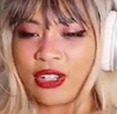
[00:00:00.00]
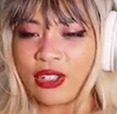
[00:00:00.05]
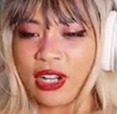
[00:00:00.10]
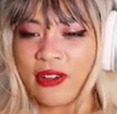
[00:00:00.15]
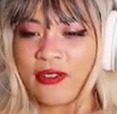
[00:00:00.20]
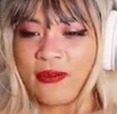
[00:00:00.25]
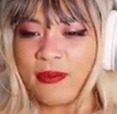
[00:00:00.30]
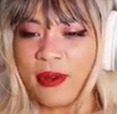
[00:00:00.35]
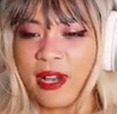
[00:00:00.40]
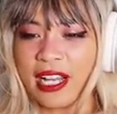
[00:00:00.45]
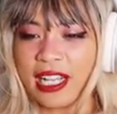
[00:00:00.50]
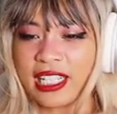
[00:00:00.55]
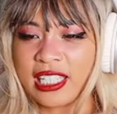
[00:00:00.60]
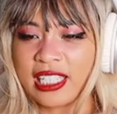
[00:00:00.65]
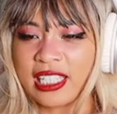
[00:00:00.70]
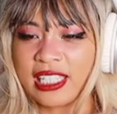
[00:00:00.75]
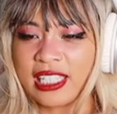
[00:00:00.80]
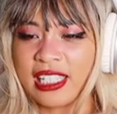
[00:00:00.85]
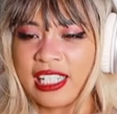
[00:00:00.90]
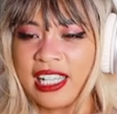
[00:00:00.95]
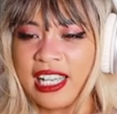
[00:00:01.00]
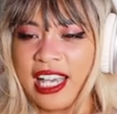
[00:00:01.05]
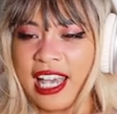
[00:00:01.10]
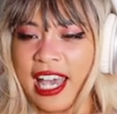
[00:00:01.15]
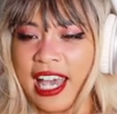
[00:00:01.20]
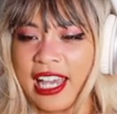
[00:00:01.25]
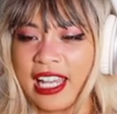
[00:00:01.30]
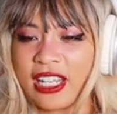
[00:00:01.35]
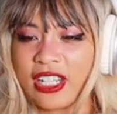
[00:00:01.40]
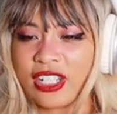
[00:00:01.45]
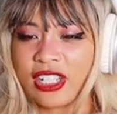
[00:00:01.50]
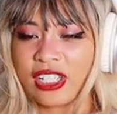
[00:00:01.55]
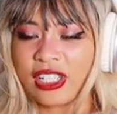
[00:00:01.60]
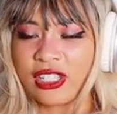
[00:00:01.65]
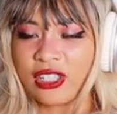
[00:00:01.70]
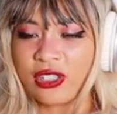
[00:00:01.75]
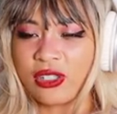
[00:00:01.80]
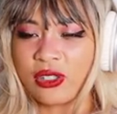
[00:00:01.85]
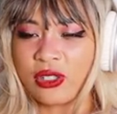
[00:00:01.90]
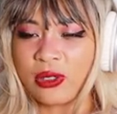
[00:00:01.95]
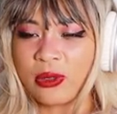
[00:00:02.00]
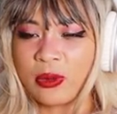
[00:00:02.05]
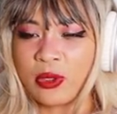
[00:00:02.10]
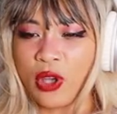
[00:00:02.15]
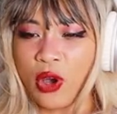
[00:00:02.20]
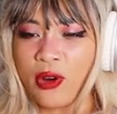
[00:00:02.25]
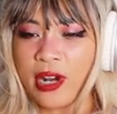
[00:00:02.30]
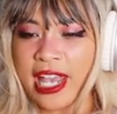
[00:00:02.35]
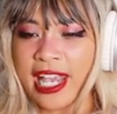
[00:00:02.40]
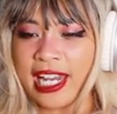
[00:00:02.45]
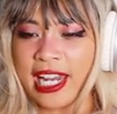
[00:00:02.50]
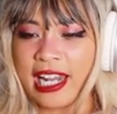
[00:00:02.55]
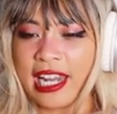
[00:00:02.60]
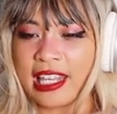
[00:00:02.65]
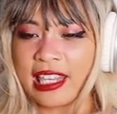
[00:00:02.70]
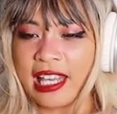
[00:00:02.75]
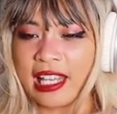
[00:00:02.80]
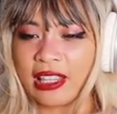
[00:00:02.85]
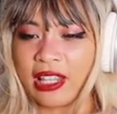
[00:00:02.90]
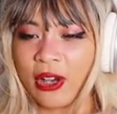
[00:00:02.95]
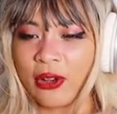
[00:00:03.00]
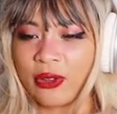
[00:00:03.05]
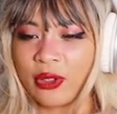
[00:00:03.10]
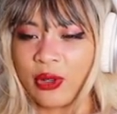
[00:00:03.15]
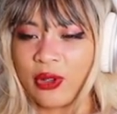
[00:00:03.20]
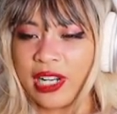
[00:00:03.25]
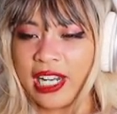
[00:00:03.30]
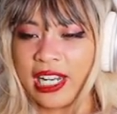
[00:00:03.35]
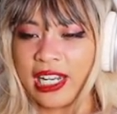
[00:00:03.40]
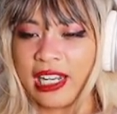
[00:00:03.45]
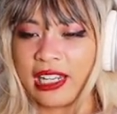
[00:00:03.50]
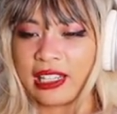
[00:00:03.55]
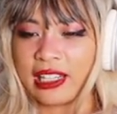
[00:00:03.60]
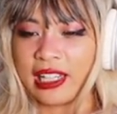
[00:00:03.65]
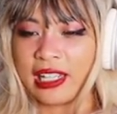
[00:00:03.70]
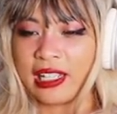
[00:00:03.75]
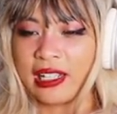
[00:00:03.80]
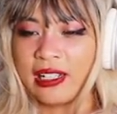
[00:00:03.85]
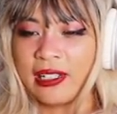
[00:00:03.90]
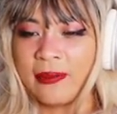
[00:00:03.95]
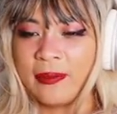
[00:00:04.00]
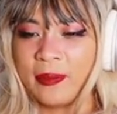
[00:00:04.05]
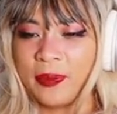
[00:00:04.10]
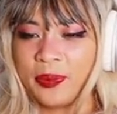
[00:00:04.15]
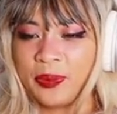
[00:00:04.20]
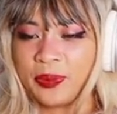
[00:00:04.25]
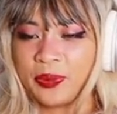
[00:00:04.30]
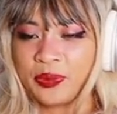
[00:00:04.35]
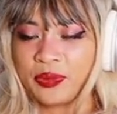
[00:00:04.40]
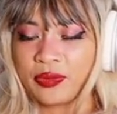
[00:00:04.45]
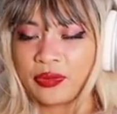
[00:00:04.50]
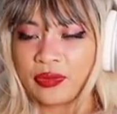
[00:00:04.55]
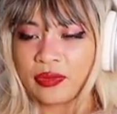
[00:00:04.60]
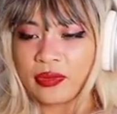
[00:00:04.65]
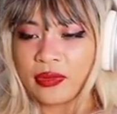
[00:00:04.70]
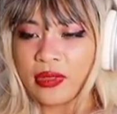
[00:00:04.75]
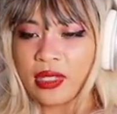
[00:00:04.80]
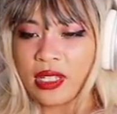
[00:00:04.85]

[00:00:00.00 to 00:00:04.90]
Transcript: drive boxes. And just don't hit anything, though. Don't hit anything. What does a box look like?